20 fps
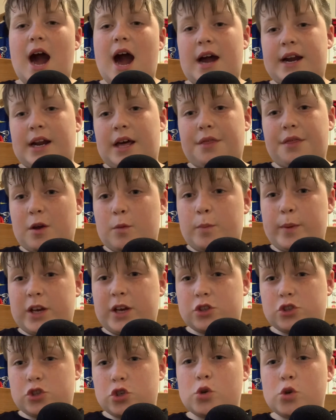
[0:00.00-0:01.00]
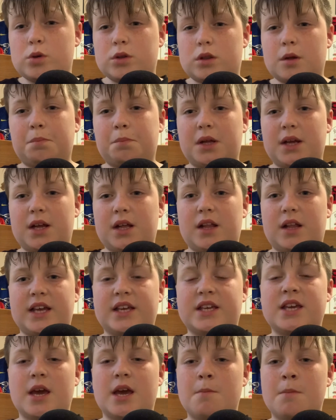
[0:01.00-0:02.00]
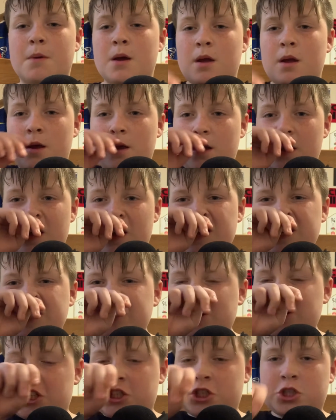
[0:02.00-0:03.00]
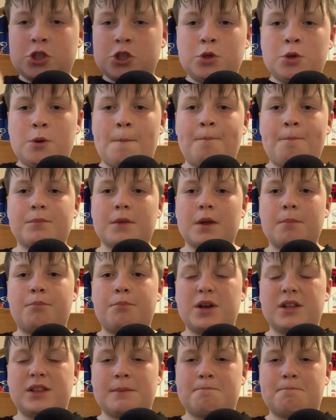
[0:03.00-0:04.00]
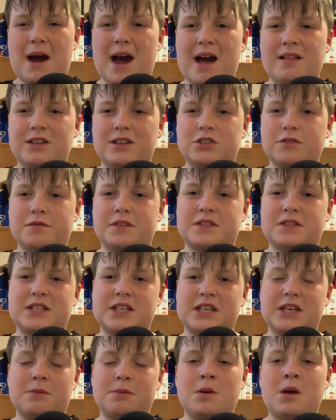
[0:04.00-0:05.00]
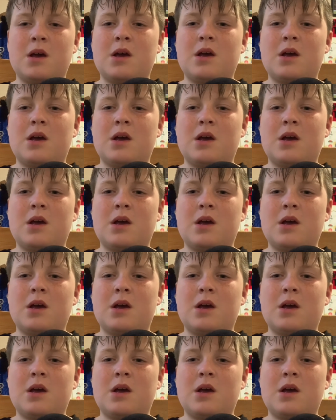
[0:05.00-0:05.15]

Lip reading: and I think we could do with a player like him just to put in the balance of the team.